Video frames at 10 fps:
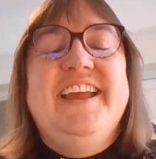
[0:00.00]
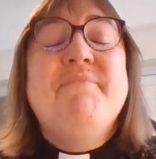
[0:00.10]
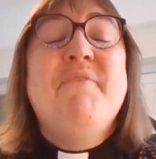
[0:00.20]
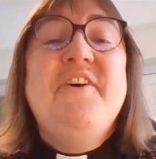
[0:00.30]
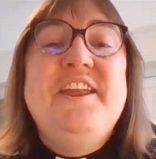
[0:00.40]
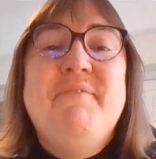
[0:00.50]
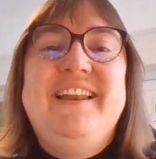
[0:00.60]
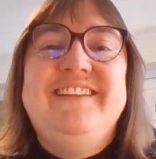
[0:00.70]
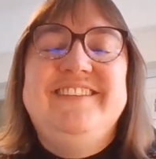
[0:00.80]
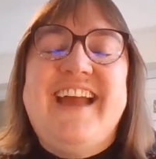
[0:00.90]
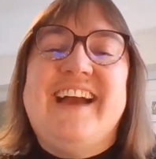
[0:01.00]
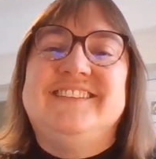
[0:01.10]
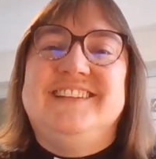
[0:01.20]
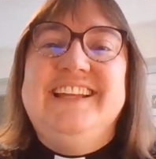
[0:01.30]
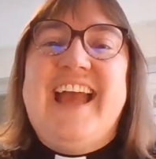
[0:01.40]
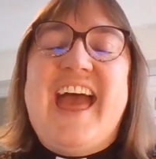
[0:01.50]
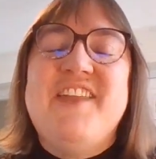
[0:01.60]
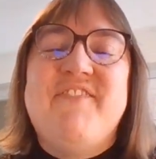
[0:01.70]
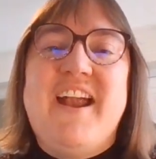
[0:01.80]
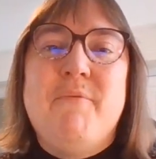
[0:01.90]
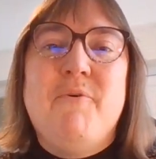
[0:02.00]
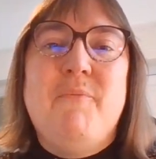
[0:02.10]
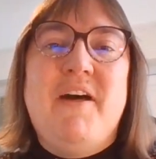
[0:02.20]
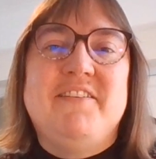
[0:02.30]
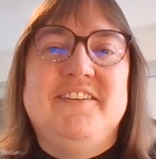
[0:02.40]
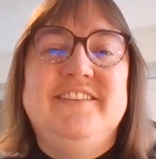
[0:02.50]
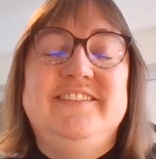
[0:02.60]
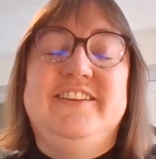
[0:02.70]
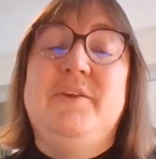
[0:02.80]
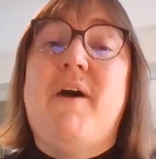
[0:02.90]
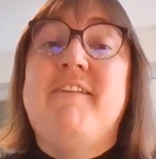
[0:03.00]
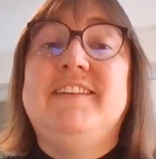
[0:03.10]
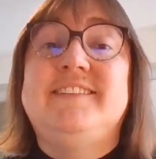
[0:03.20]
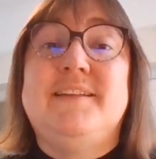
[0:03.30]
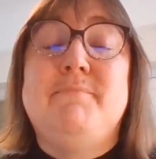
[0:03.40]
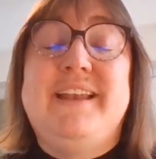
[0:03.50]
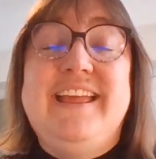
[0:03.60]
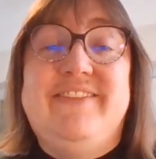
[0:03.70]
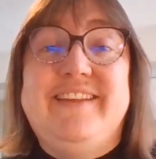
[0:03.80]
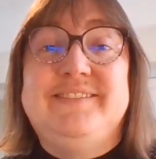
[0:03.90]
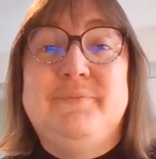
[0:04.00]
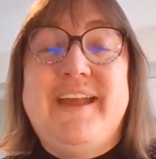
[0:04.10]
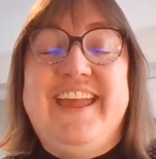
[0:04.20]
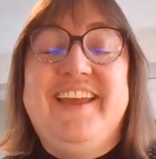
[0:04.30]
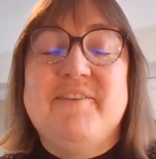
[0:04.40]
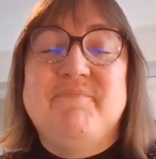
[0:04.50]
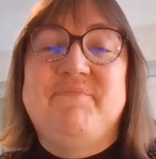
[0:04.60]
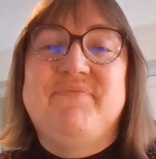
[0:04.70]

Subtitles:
Good morning, William to Yaxley, and a very warm welcome to our assembly this week.